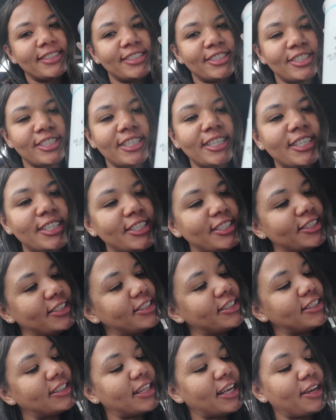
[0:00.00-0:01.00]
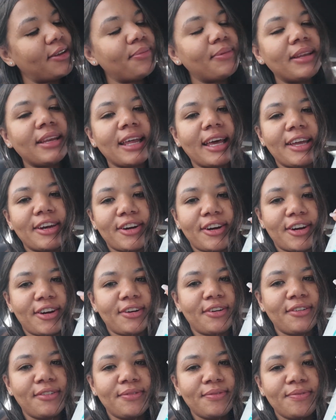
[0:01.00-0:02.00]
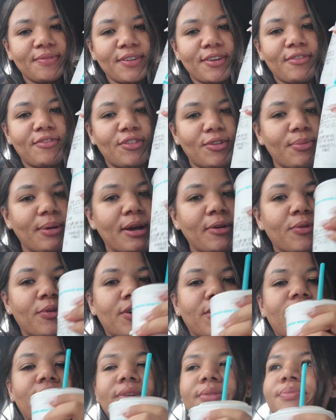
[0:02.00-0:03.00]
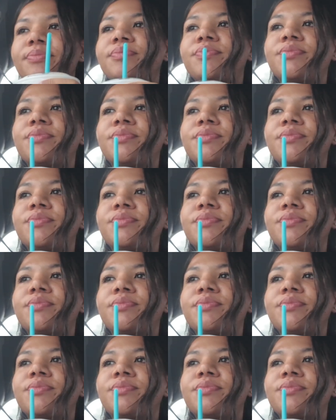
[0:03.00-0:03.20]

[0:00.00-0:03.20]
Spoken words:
Cheers. Thank me later for my order.